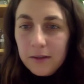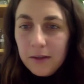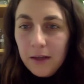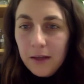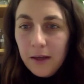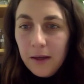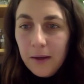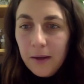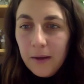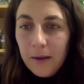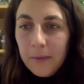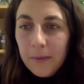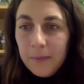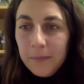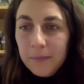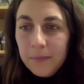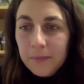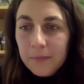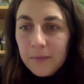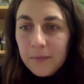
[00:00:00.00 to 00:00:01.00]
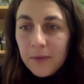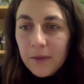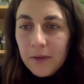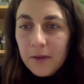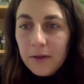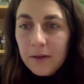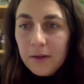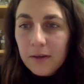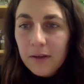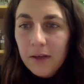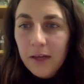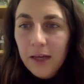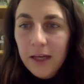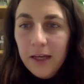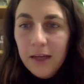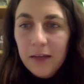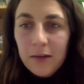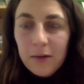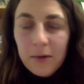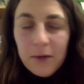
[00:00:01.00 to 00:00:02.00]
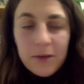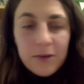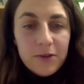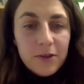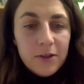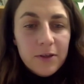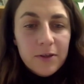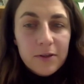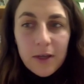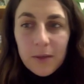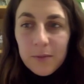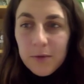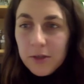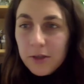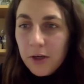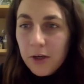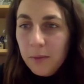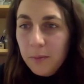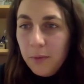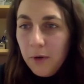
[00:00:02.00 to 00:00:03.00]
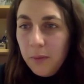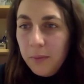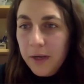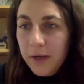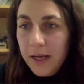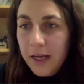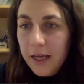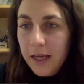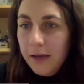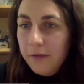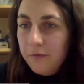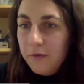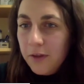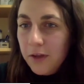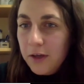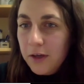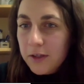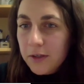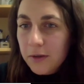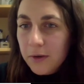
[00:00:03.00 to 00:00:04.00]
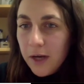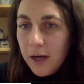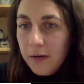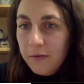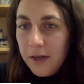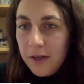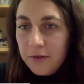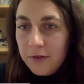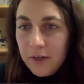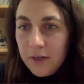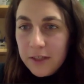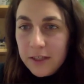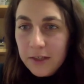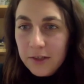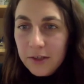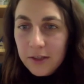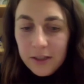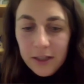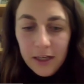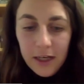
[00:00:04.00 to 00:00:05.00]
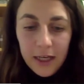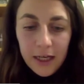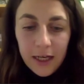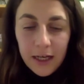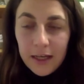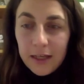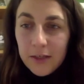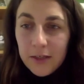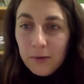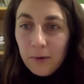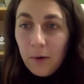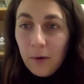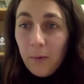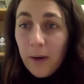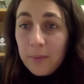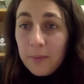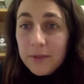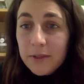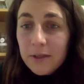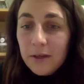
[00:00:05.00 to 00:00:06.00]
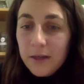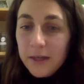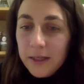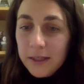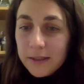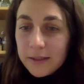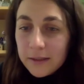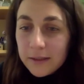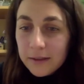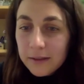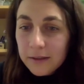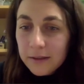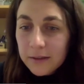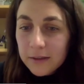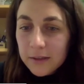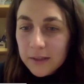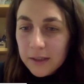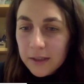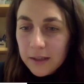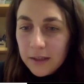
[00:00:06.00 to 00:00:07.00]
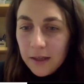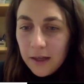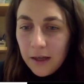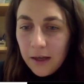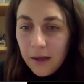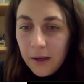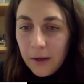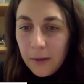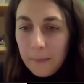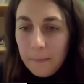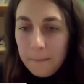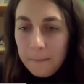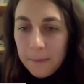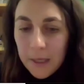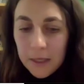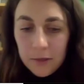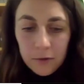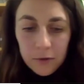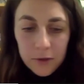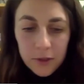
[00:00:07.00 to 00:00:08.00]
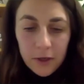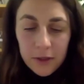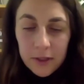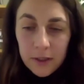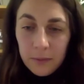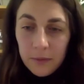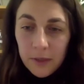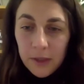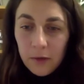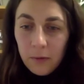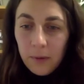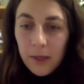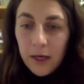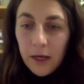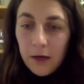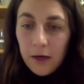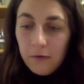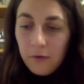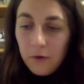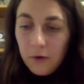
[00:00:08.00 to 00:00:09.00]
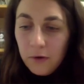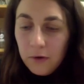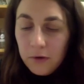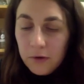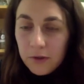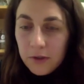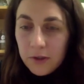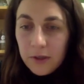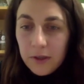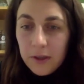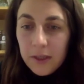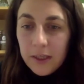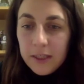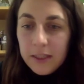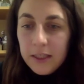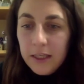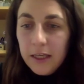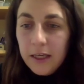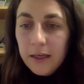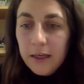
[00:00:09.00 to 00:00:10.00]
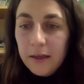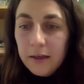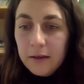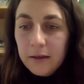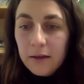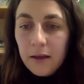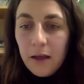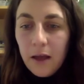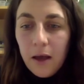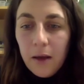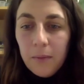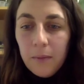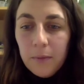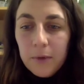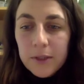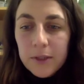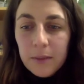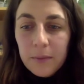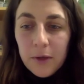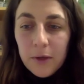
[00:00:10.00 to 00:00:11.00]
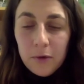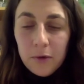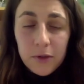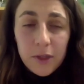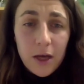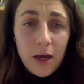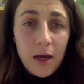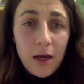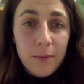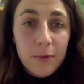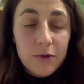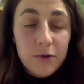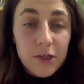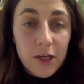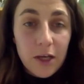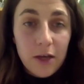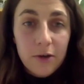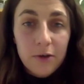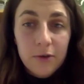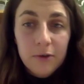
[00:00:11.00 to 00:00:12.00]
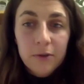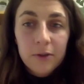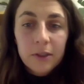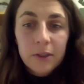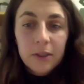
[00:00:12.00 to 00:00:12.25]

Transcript: Um, any other questions? I'm just going to pop in here for those who are kind of interested, just a link to our website. Um, there's also something that we kind of launched this year um, was something called the Herbal Journal,